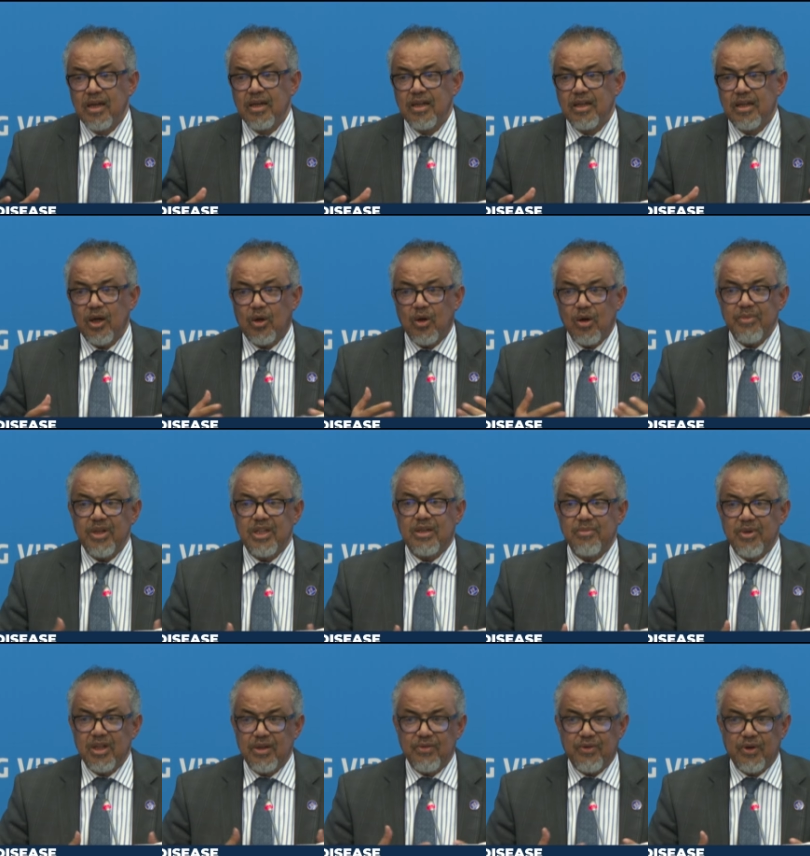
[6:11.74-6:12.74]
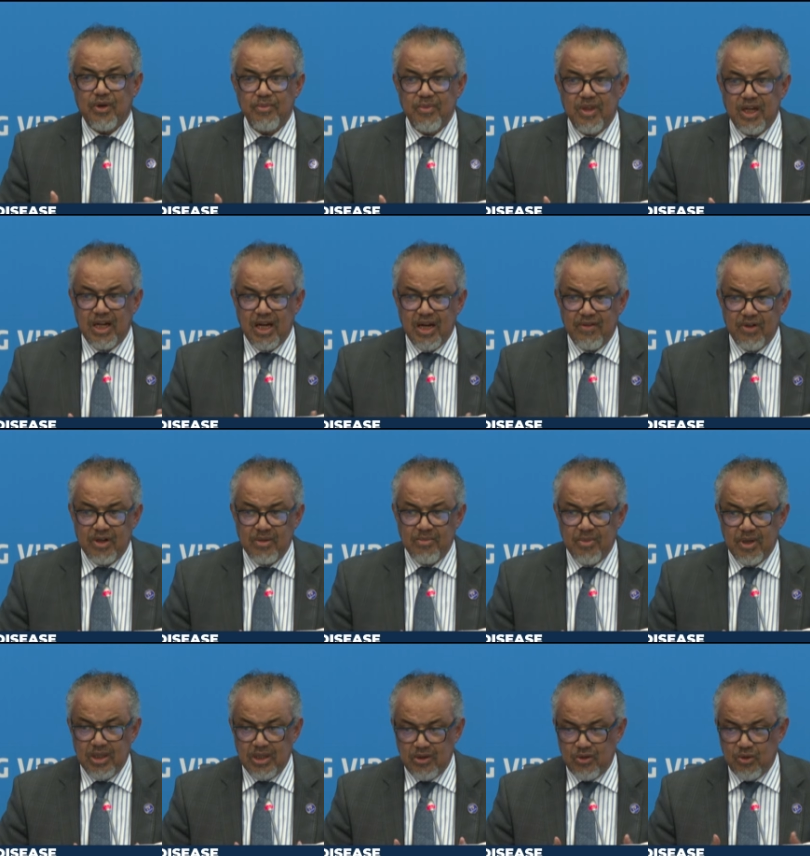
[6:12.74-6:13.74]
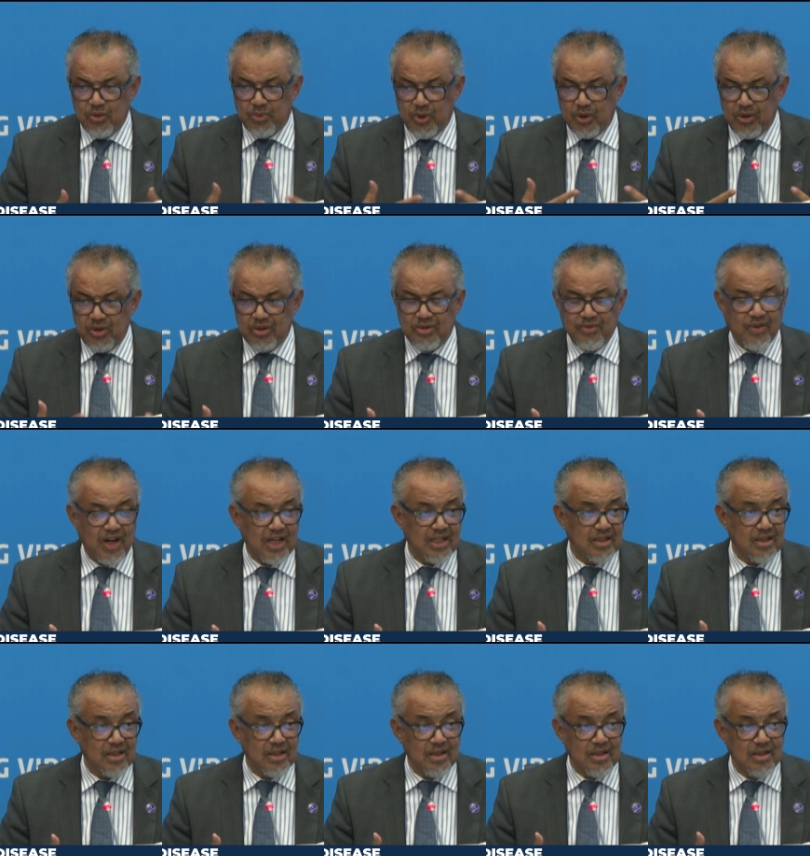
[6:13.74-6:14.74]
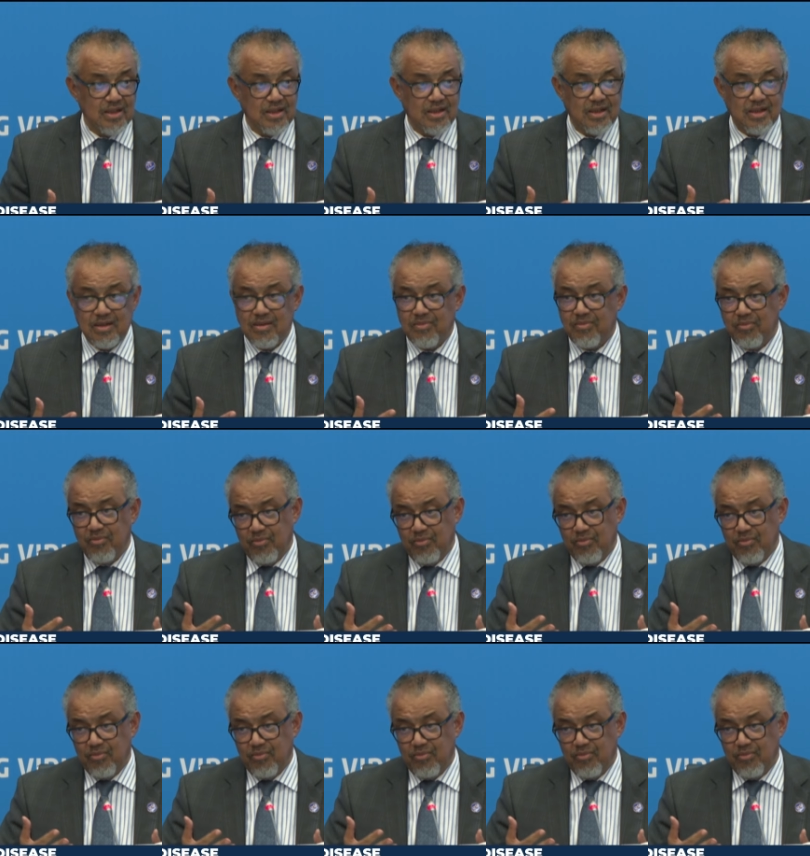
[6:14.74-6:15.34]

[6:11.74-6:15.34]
the commitment from the government to produce vaccines,